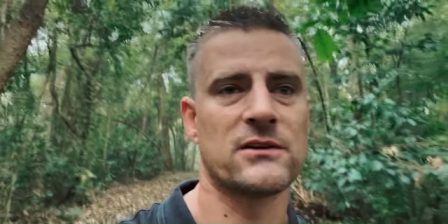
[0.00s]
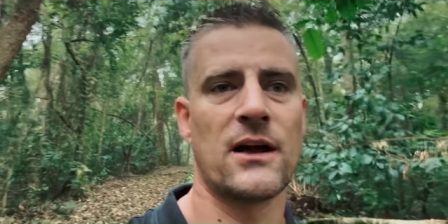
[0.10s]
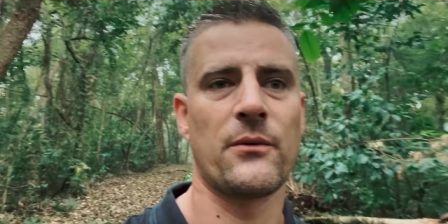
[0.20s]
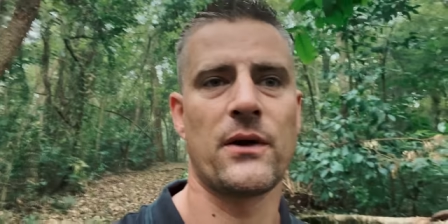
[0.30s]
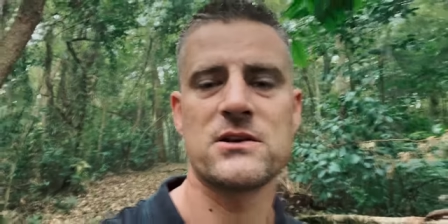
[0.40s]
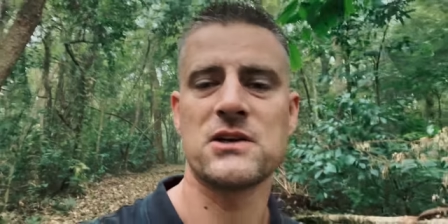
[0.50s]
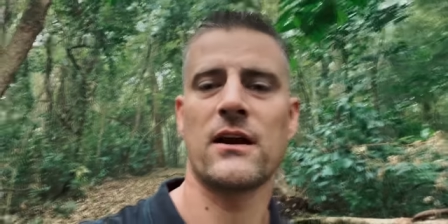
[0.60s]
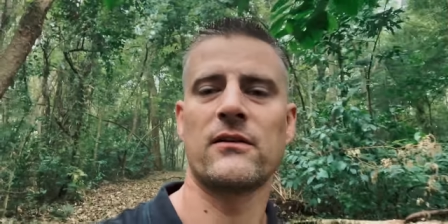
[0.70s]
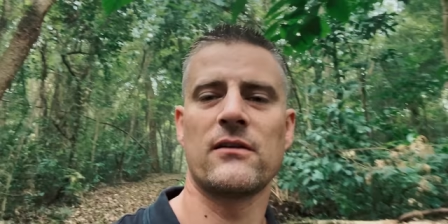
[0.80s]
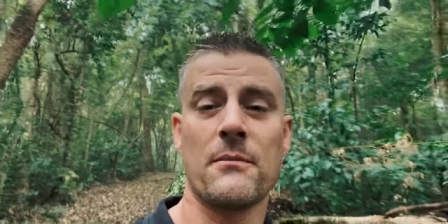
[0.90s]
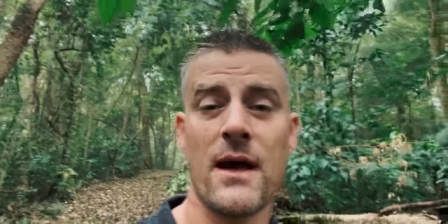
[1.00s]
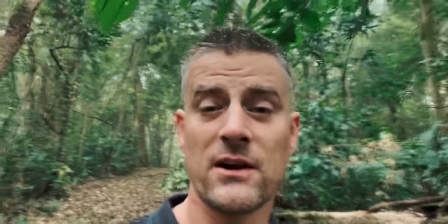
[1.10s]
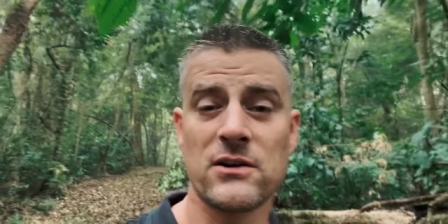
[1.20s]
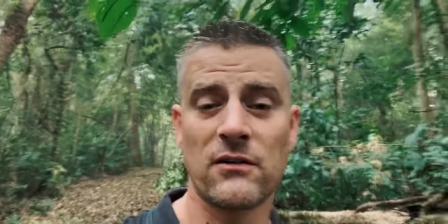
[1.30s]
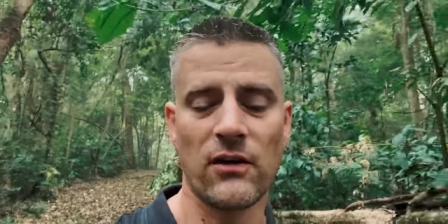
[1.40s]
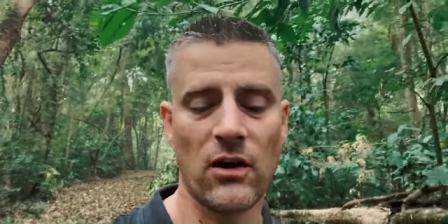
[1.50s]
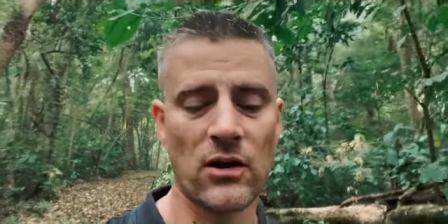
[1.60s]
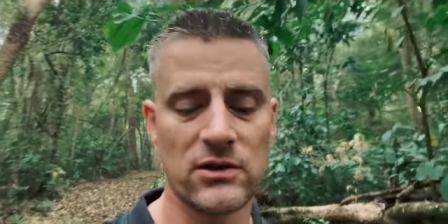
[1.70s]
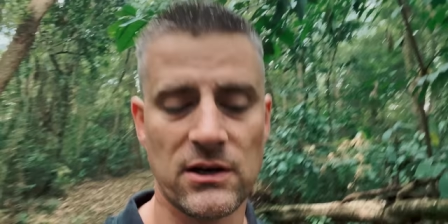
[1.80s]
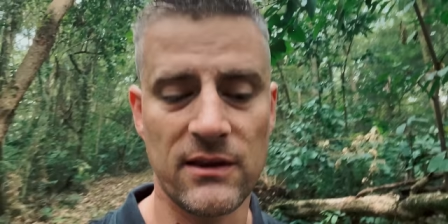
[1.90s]
night when I chatted to the manager of the
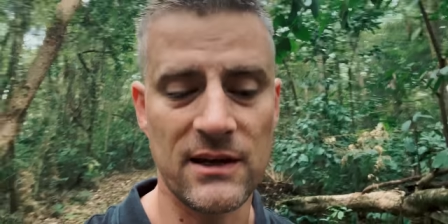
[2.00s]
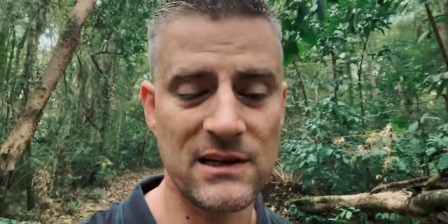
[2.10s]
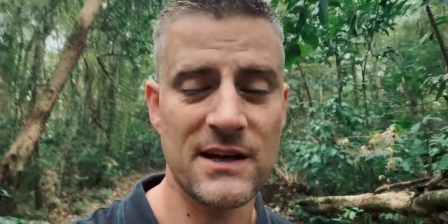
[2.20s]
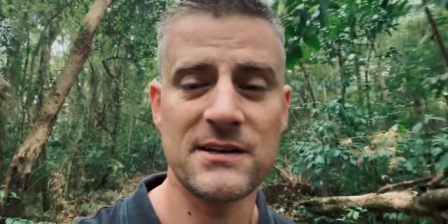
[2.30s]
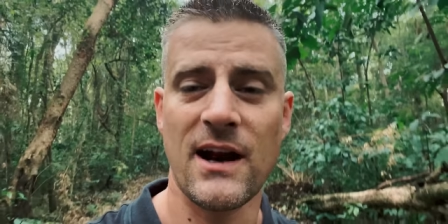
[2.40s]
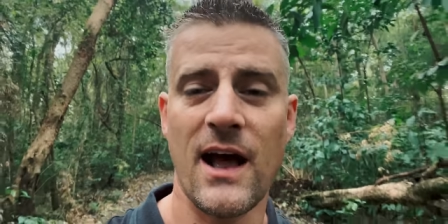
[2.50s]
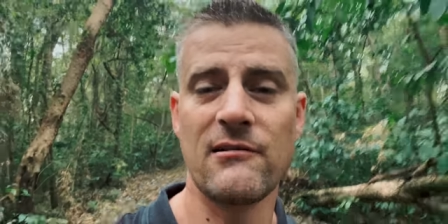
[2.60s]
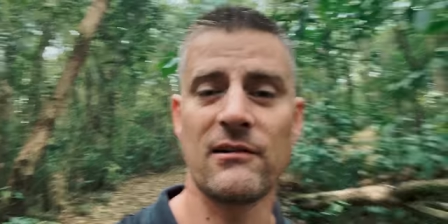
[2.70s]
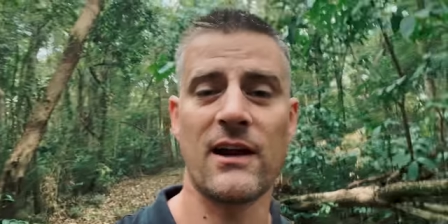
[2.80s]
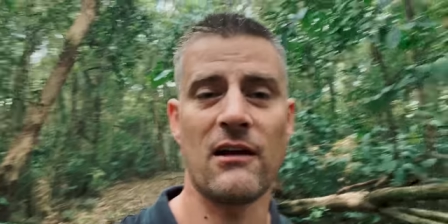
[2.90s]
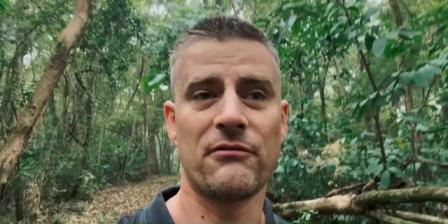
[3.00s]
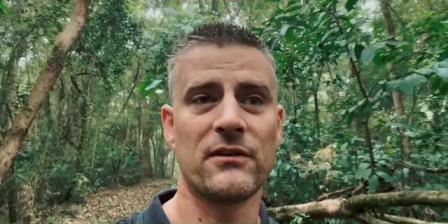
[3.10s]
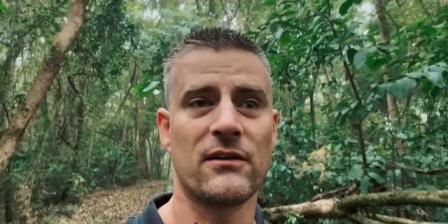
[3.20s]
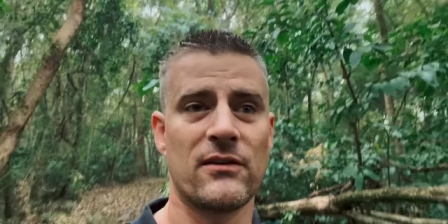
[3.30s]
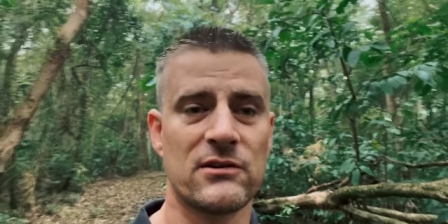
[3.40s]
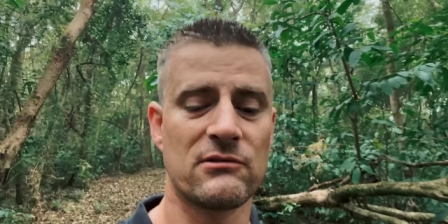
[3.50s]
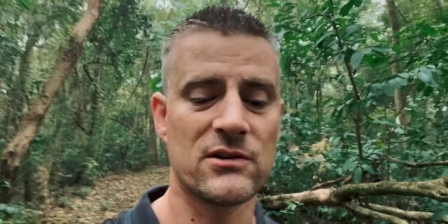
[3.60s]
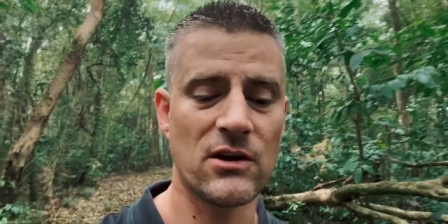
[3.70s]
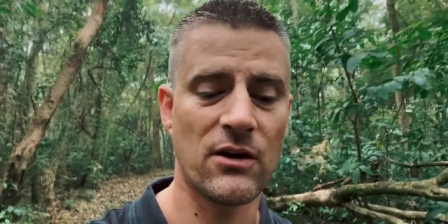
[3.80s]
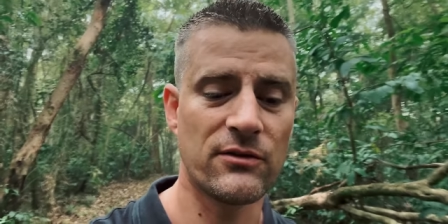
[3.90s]
lodge that there's less than 100 elephant in this
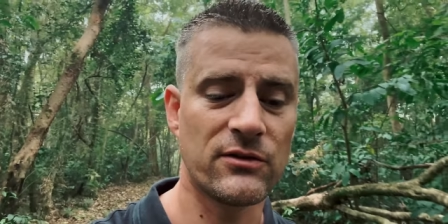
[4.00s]
reserve,